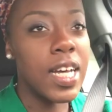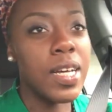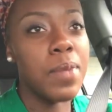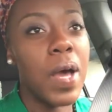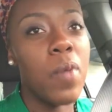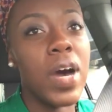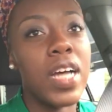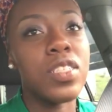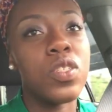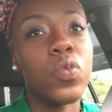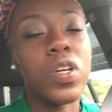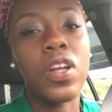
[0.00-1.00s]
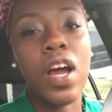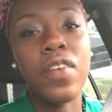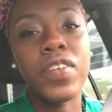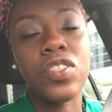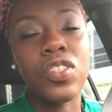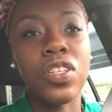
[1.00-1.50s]
Um, I watched World
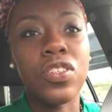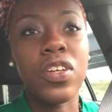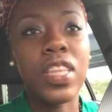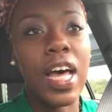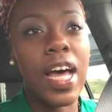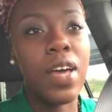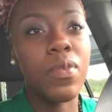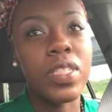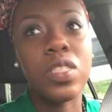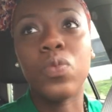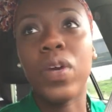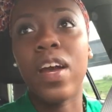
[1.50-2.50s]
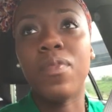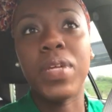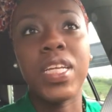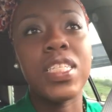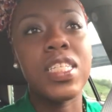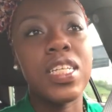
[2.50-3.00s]
Harvest Church Online, which is where I've
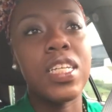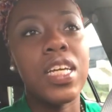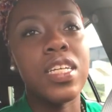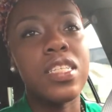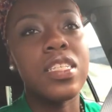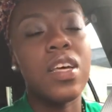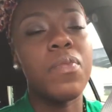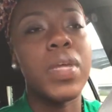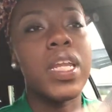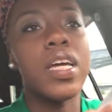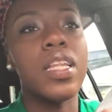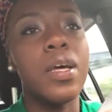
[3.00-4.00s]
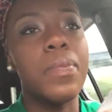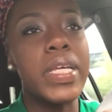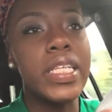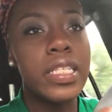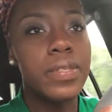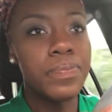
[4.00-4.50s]
been attending since I've been in
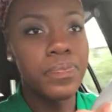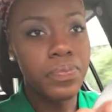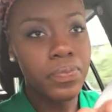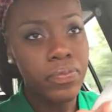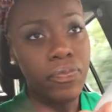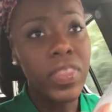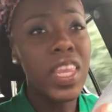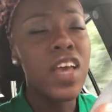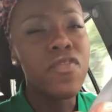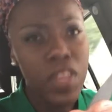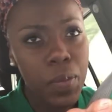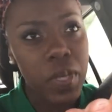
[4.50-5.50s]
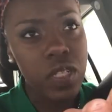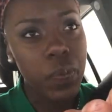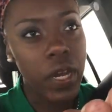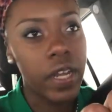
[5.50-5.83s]
Columbus for the most